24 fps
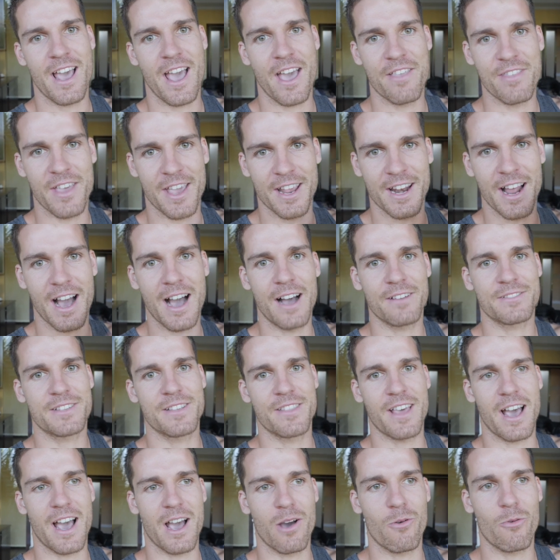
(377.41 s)
And then after
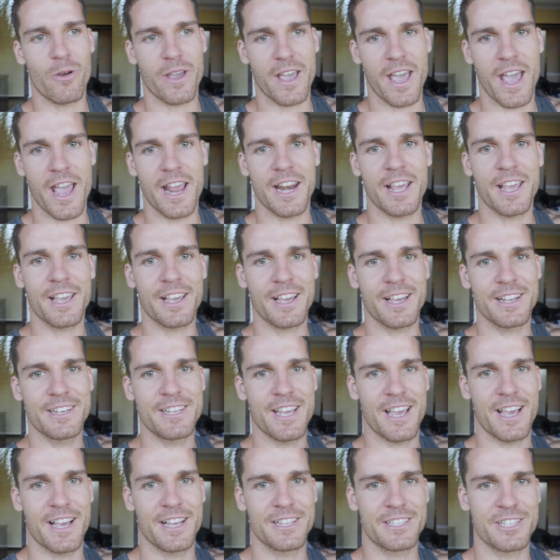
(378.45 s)
that, we're heading
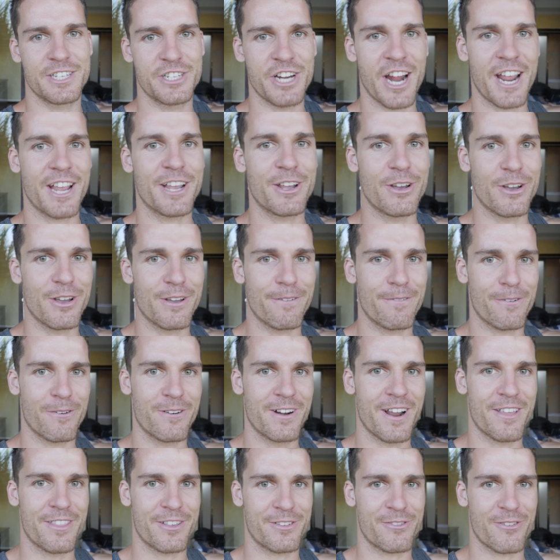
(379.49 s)
down to Canggu for
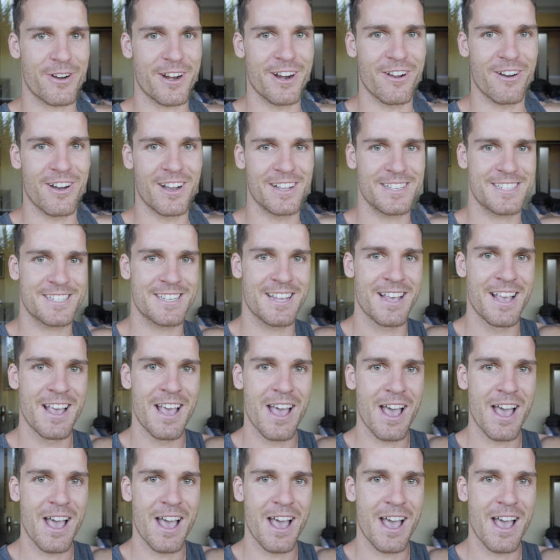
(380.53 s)
another 3 nights.